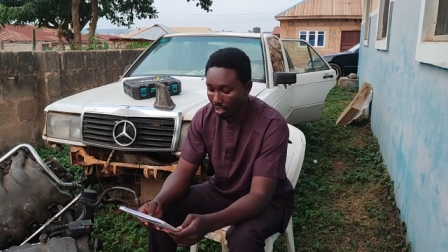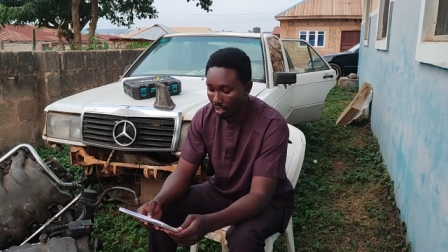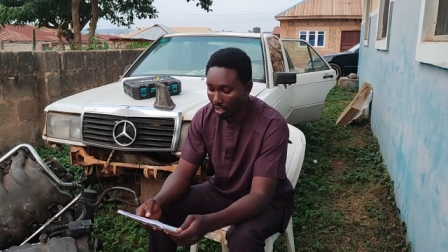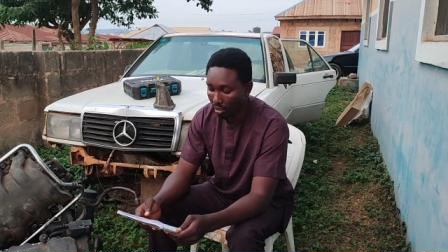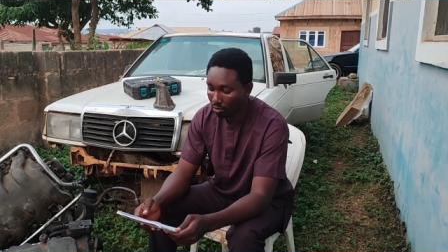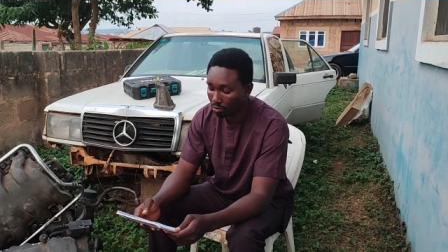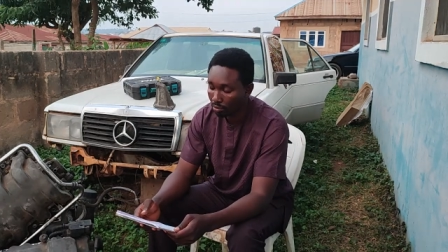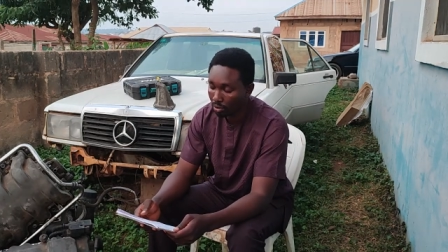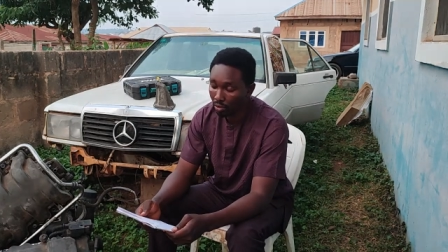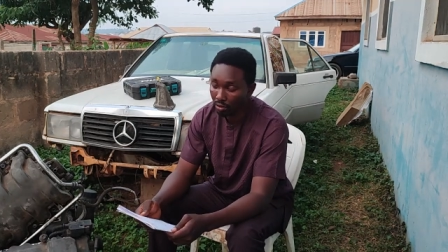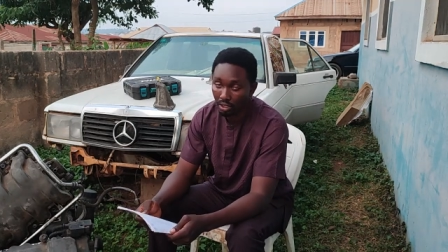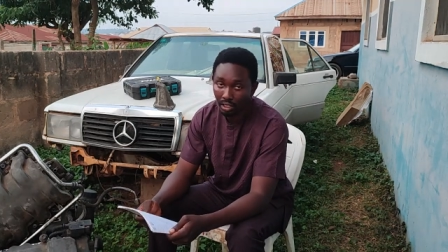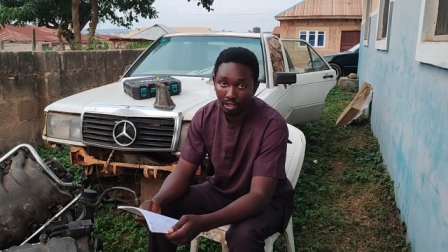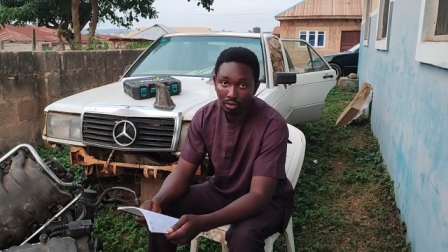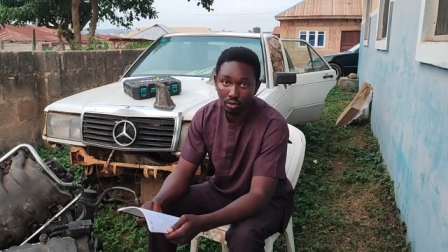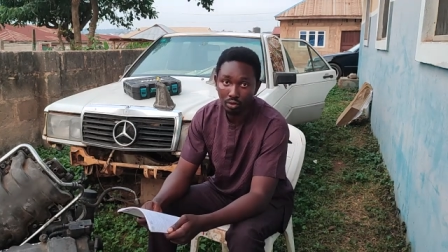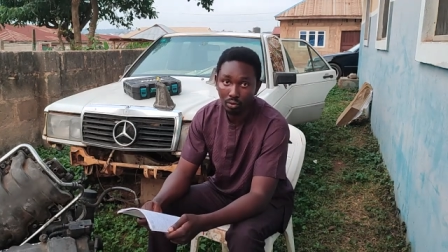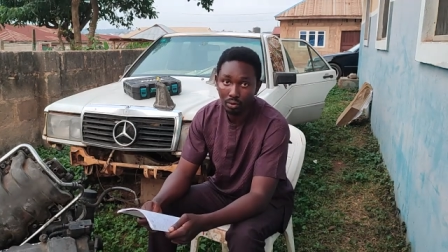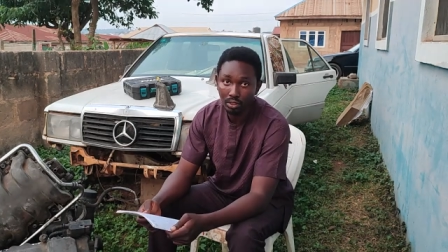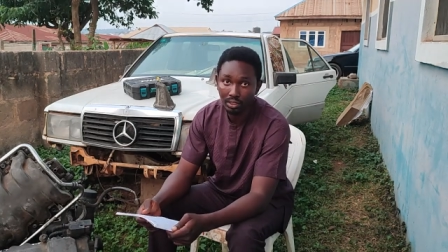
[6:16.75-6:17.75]
I will be
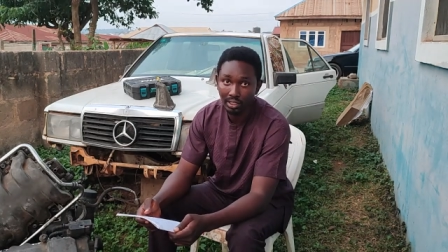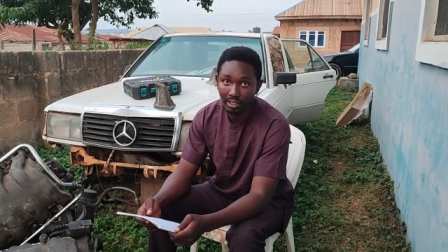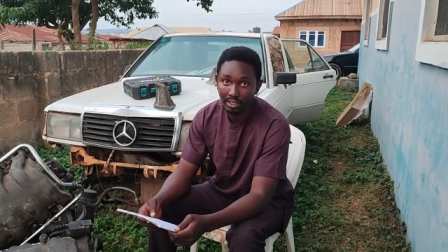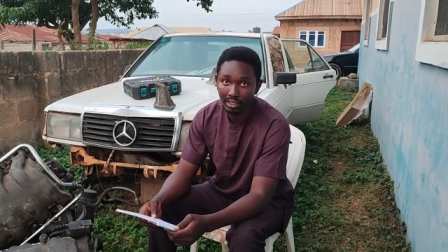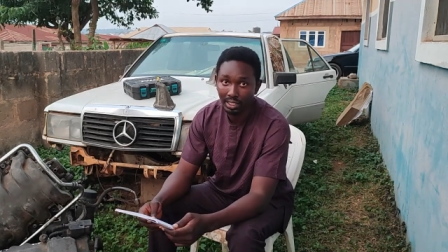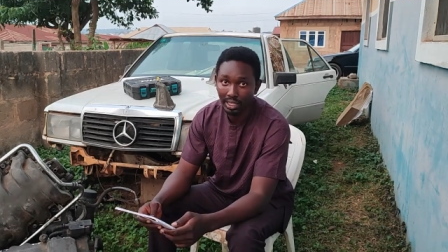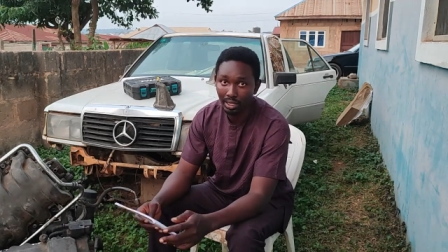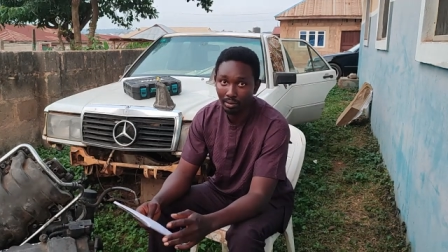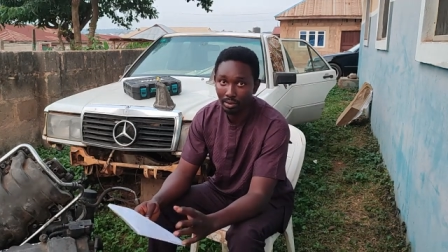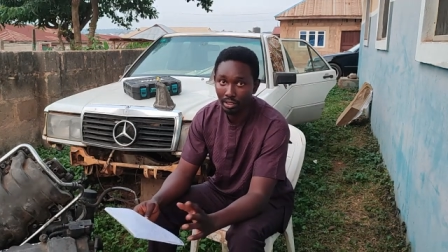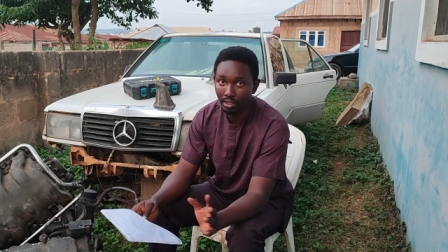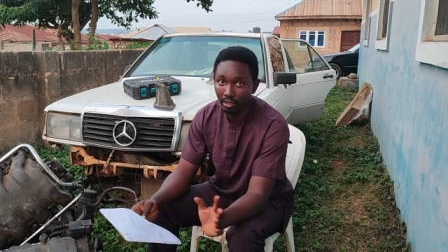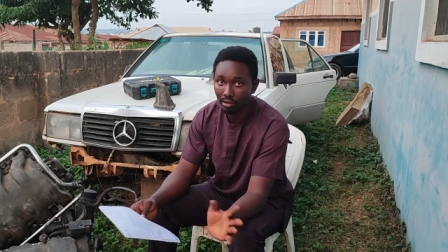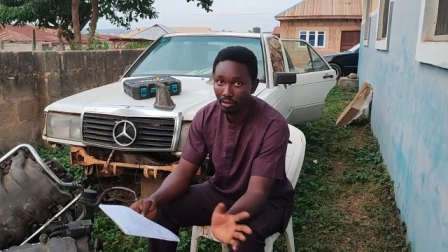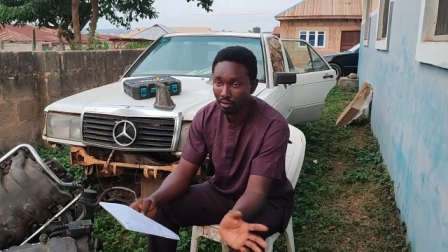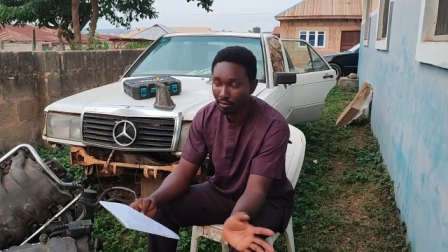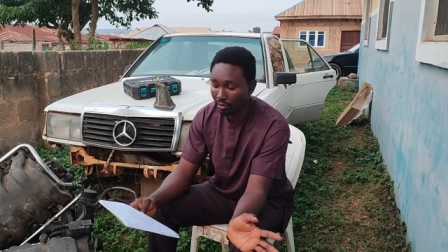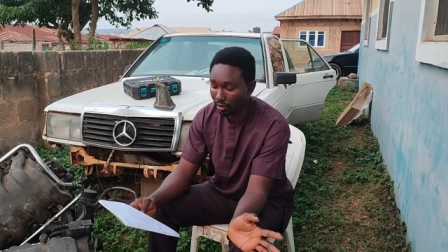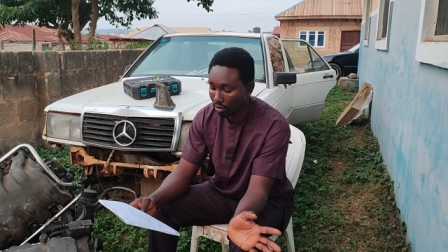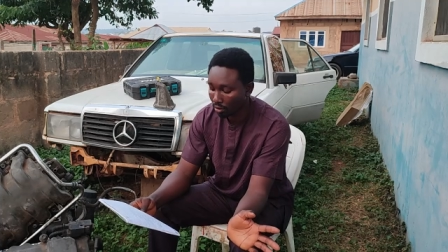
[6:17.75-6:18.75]
looking towards that side
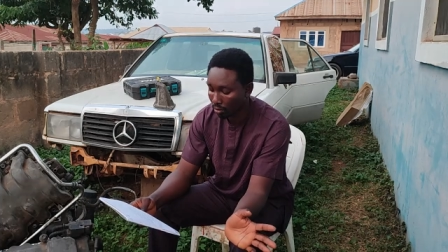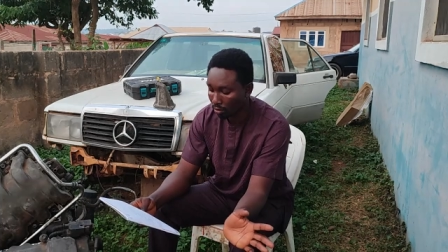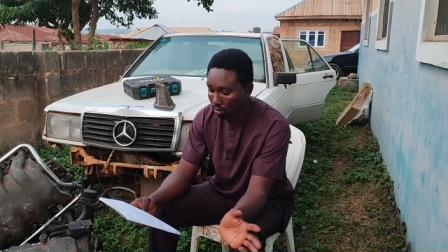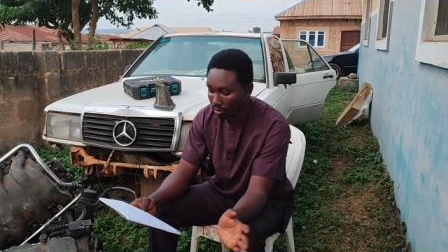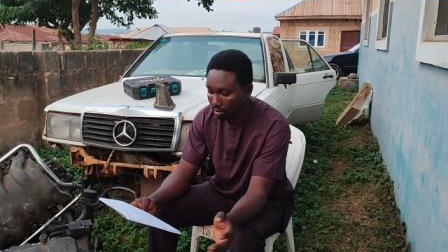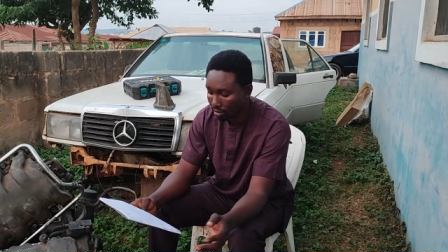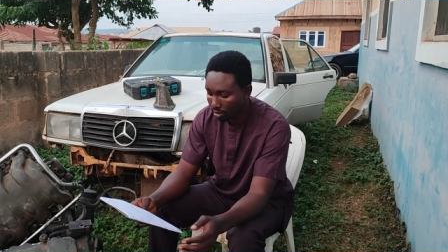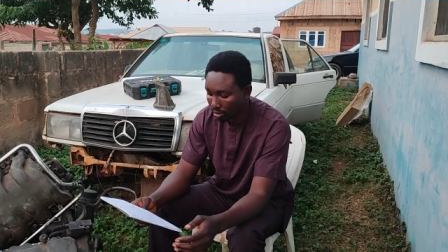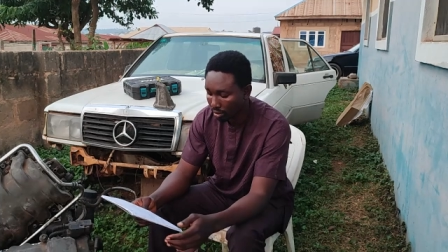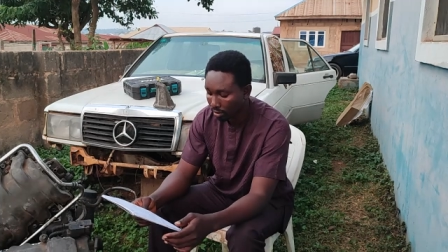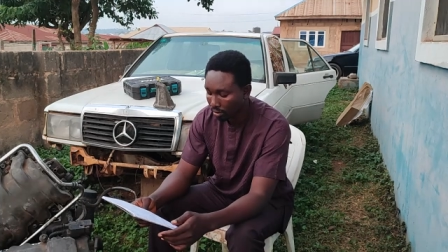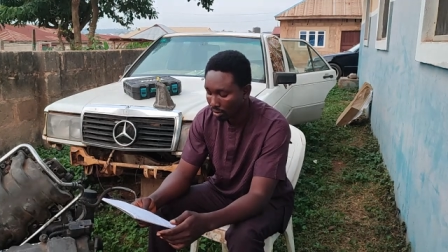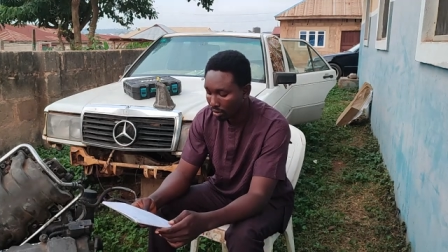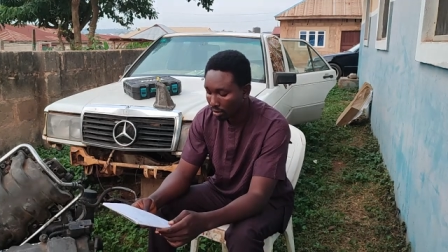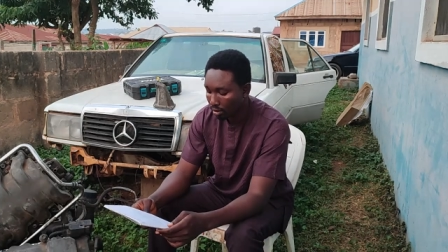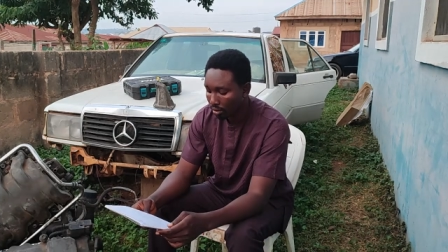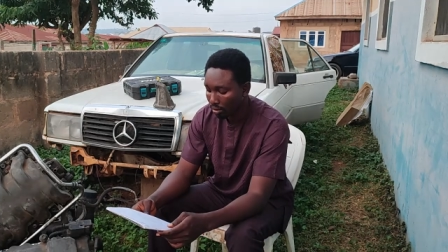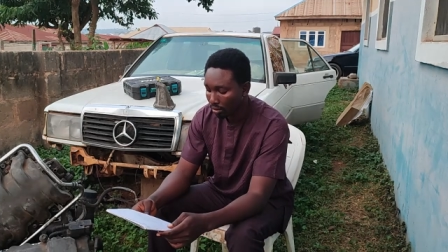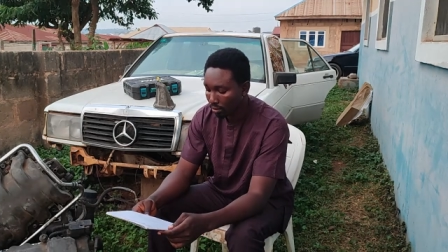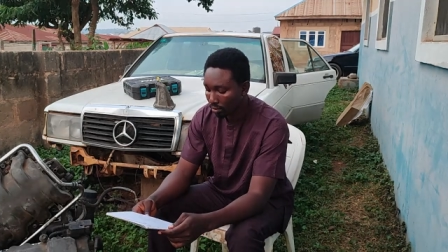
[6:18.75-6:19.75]
because of the cost
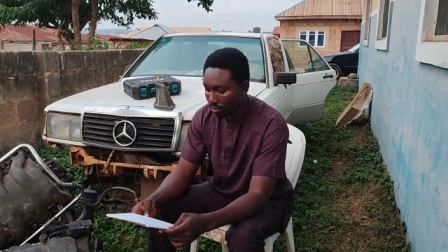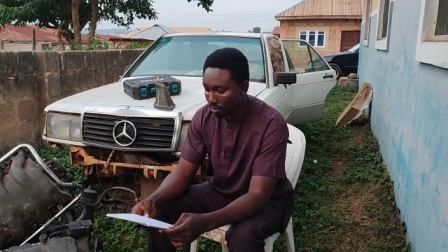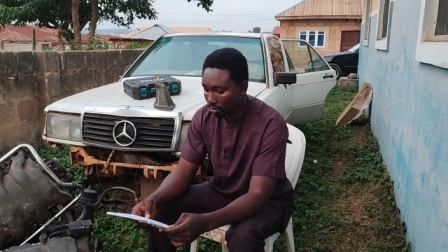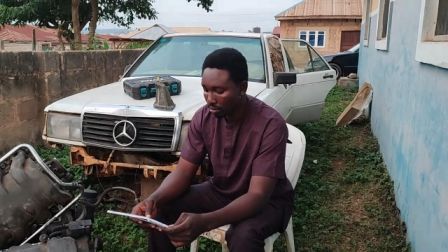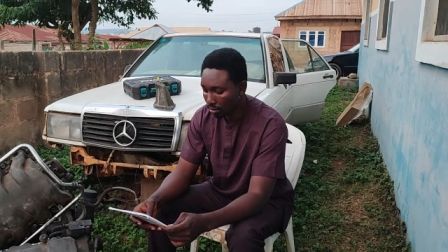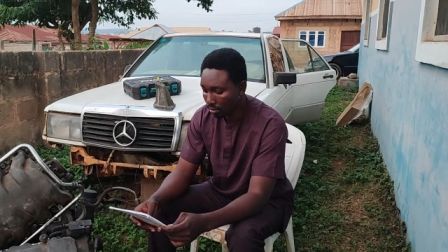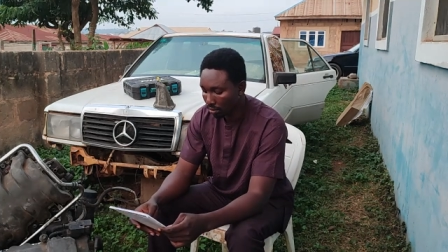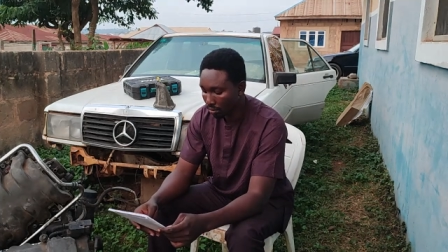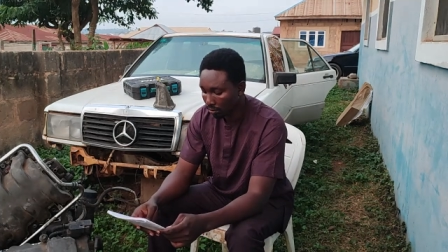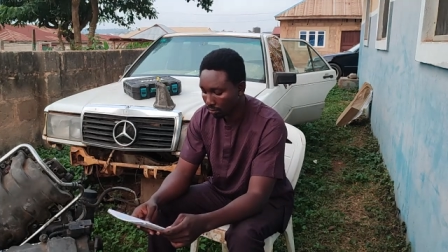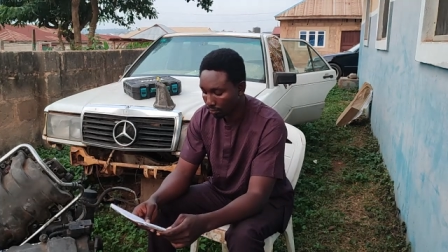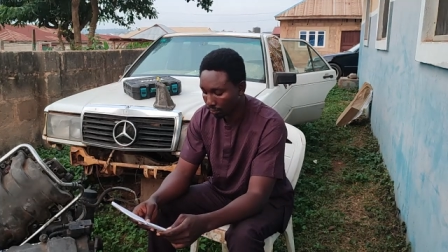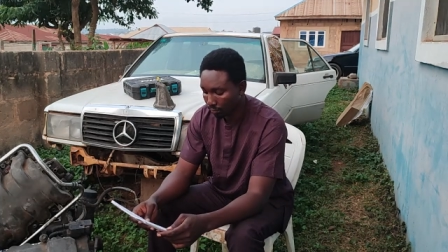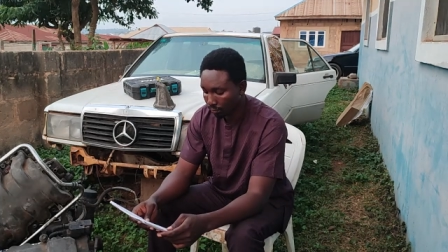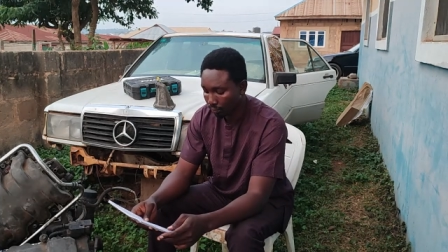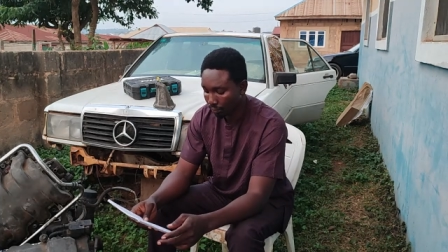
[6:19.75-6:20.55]
so